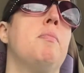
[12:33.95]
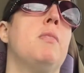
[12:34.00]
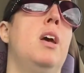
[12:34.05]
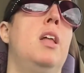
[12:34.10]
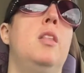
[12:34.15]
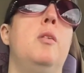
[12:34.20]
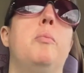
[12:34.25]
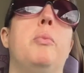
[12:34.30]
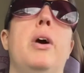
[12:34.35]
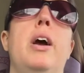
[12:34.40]

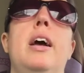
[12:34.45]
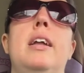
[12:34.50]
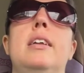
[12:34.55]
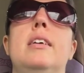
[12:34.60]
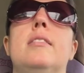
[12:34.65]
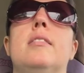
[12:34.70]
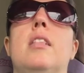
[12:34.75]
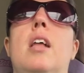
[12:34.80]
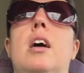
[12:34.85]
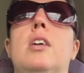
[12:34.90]
And the brand
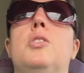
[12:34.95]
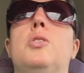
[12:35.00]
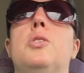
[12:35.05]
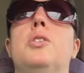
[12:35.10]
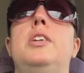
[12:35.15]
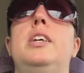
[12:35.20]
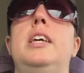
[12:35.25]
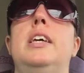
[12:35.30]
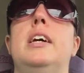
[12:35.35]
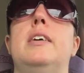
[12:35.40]
is La
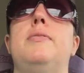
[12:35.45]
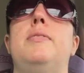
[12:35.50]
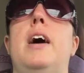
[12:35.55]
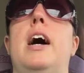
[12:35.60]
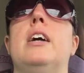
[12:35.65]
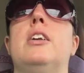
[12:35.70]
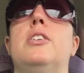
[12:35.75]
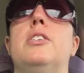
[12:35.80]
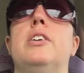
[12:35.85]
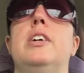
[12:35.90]
Tortilla
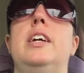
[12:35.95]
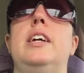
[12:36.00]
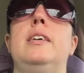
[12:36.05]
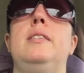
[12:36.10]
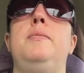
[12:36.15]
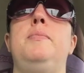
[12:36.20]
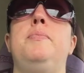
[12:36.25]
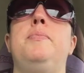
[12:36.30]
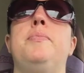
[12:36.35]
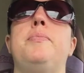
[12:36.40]
Factory,
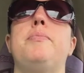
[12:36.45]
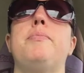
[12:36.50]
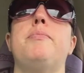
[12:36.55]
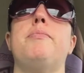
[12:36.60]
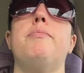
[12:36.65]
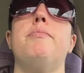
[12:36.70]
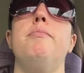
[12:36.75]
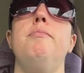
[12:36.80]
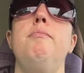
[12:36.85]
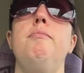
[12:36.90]

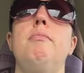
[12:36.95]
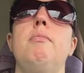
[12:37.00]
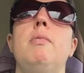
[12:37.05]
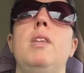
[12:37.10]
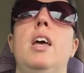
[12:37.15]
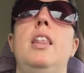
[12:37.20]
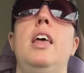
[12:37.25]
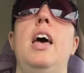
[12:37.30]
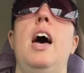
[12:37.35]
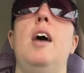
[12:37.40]

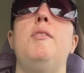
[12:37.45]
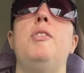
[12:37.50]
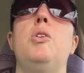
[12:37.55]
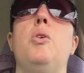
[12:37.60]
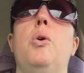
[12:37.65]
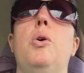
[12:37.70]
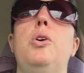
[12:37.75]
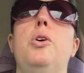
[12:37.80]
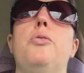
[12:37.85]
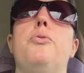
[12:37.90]
and they have an
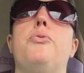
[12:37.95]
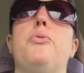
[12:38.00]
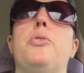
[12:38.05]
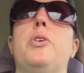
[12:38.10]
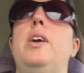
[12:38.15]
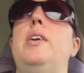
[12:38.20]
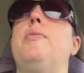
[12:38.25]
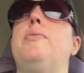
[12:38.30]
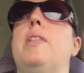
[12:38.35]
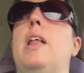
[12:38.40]

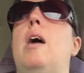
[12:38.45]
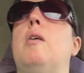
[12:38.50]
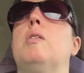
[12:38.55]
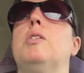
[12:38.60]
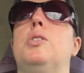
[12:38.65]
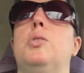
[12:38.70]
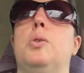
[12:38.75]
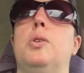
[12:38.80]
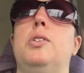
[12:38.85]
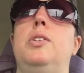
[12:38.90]
oil-free flour
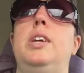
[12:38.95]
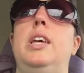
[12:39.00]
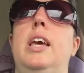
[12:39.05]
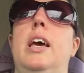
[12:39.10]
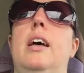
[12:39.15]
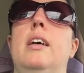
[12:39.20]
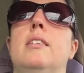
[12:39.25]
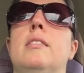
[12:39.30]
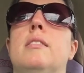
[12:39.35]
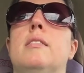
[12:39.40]
tortilla.